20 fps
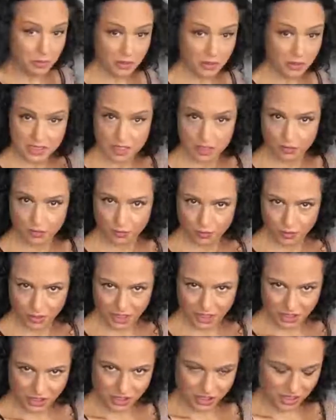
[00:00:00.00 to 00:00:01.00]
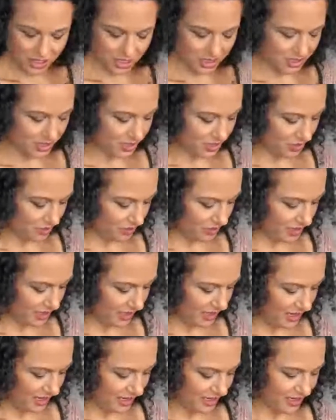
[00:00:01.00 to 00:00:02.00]
to put this in the fridge so
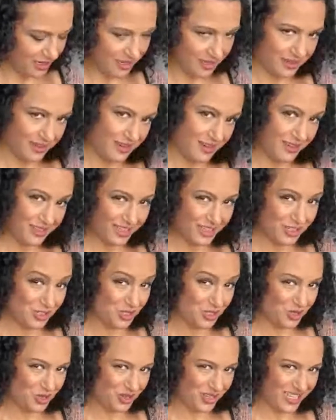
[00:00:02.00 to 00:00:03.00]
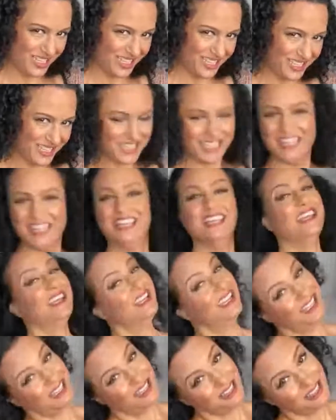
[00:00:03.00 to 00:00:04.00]
that I can enjoy it
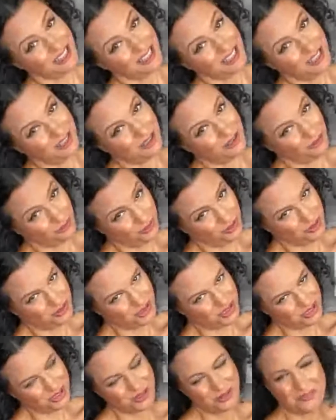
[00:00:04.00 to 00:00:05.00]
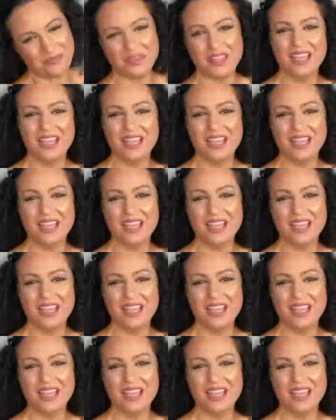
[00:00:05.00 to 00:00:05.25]
in the future.